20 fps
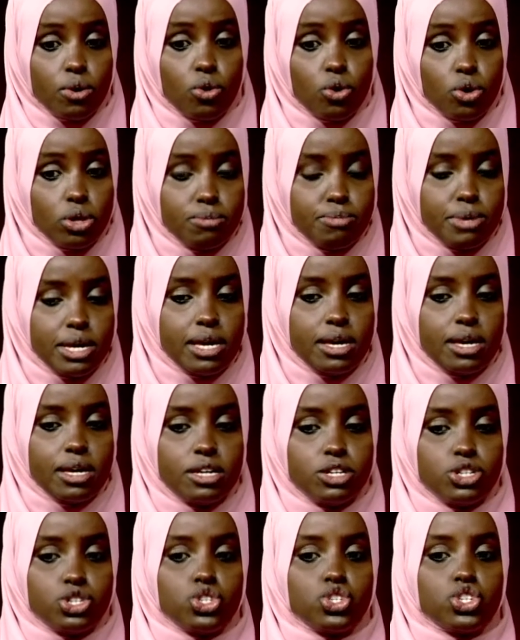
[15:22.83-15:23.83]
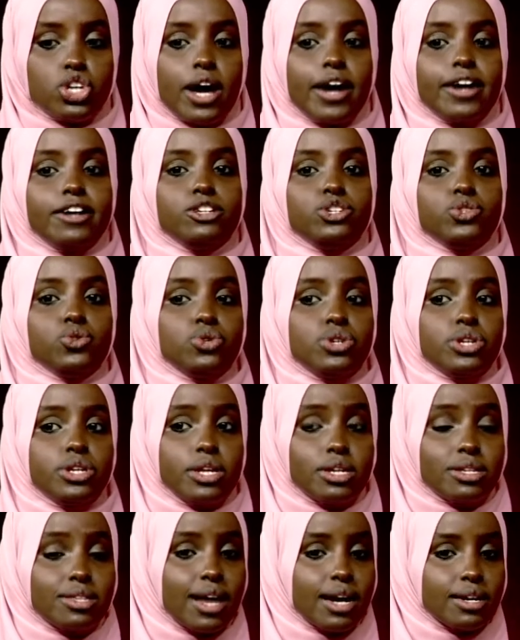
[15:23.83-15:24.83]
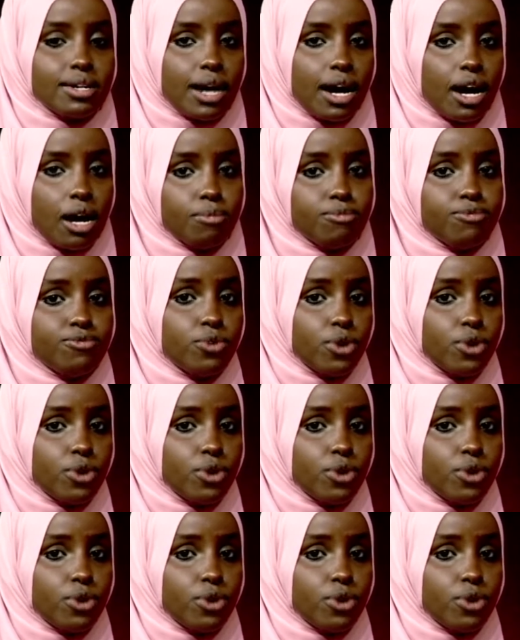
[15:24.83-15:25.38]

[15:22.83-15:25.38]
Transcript: holby is trying to create that hub